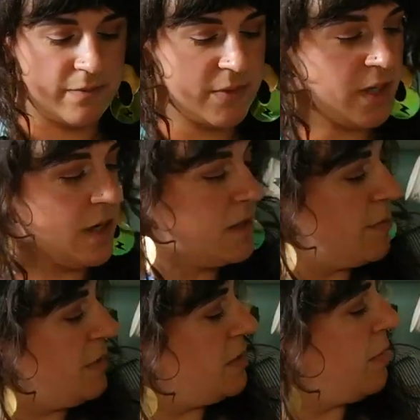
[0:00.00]
Sorry, it's a
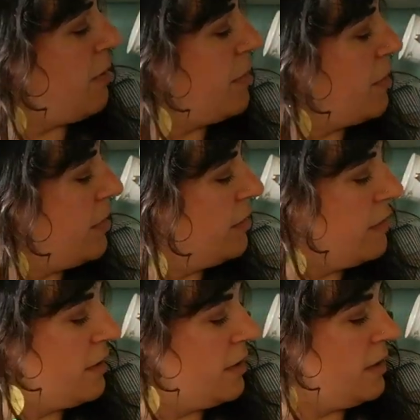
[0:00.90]
piece of barber cord.
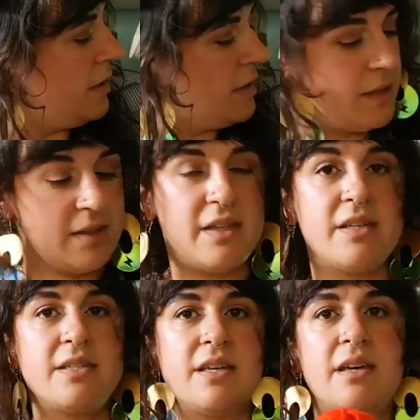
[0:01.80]

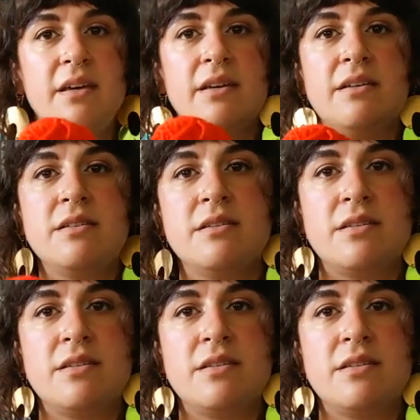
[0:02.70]
This is,